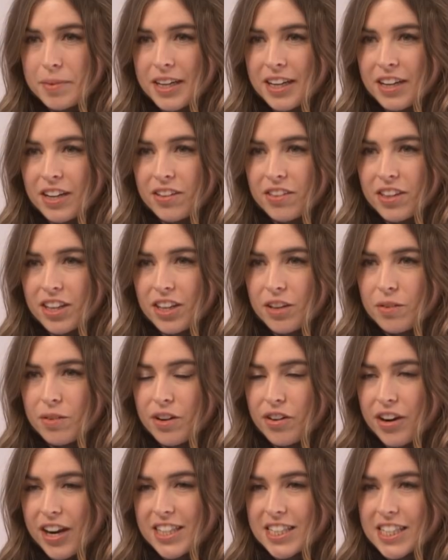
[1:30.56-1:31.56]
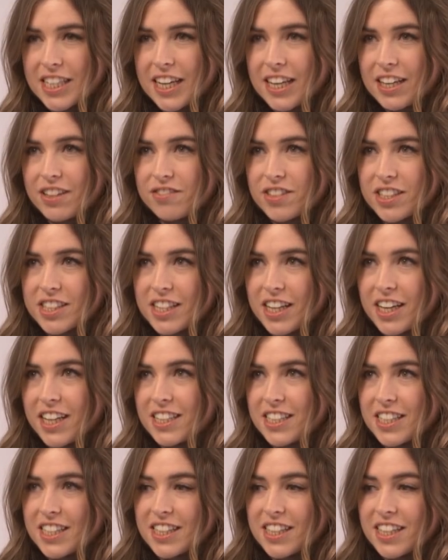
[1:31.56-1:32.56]
and I know that you and Greta kind of
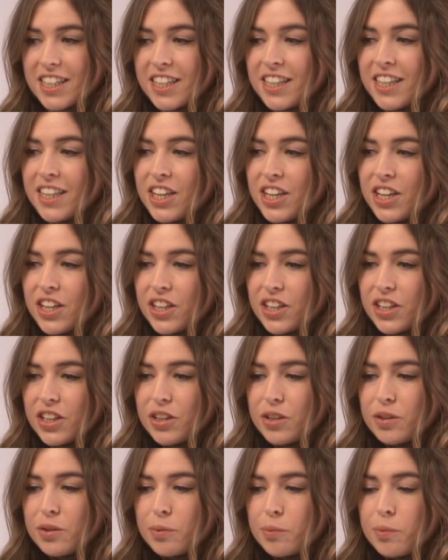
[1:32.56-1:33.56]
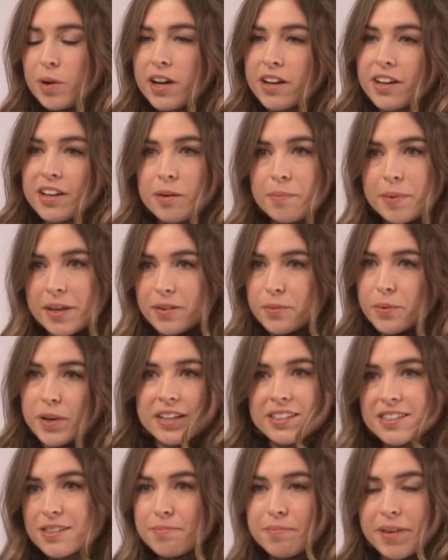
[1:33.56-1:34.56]
decided that you weren't going to
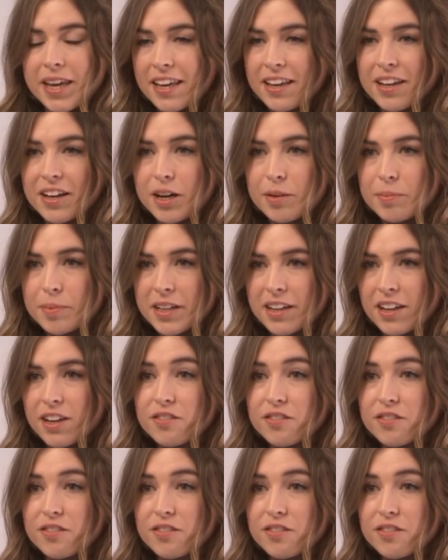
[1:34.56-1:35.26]
wear some makeup and